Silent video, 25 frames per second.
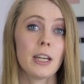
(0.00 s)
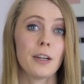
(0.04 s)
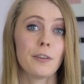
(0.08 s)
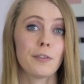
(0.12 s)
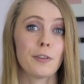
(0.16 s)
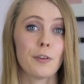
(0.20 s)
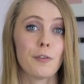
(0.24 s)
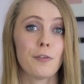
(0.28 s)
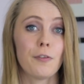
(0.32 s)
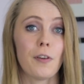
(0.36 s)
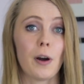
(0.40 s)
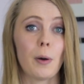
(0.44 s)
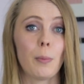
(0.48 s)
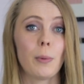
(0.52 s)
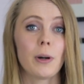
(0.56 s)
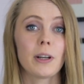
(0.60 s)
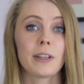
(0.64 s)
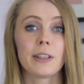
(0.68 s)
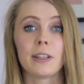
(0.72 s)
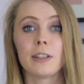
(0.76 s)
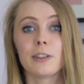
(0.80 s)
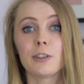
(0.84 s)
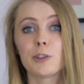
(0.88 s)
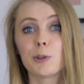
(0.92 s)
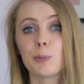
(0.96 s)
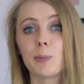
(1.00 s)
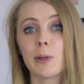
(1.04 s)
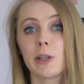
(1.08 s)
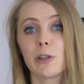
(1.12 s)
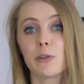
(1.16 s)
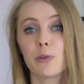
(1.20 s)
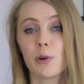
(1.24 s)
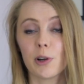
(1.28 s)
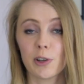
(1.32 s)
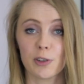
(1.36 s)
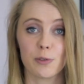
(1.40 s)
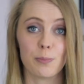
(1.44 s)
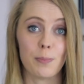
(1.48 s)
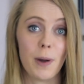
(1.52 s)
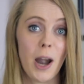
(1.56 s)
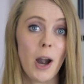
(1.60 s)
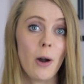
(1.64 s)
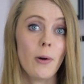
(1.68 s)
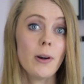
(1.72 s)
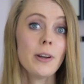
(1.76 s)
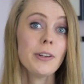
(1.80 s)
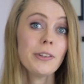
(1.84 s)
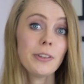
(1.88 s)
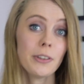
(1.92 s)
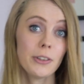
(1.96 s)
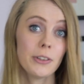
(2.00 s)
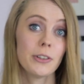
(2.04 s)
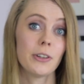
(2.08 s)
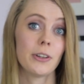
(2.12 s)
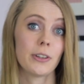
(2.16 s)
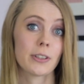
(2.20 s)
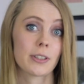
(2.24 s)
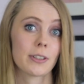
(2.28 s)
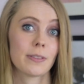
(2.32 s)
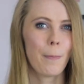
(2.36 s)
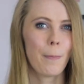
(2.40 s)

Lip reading: if the fabric needs to be transparent or not.